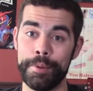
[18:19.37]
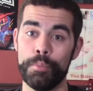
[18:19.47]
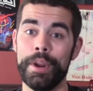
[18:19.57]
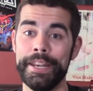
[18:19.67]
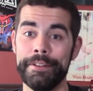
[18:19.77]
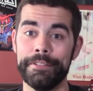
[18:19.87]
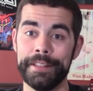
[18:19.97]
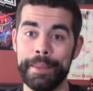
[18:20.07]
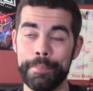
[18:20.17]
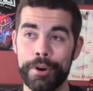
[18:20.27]
been waiting for
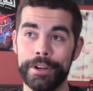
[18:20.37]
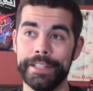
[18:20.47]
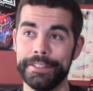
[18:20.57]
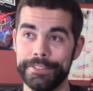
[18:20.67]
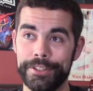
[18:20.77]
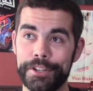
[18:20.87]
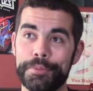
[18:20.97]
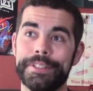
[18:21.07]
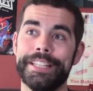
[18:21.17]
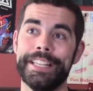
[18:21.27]
that part in the song where they